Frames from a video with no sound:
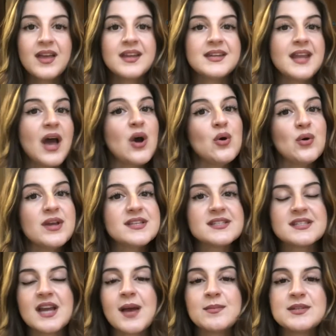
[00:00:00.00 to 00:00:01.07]
Now it's
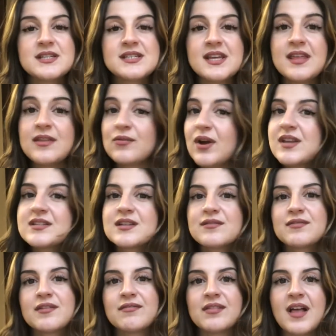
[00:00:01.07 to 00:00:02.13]
time to see the rest of
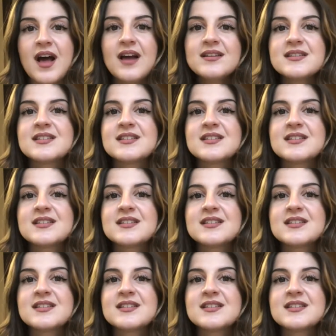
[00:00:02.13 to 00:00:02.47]
the flat,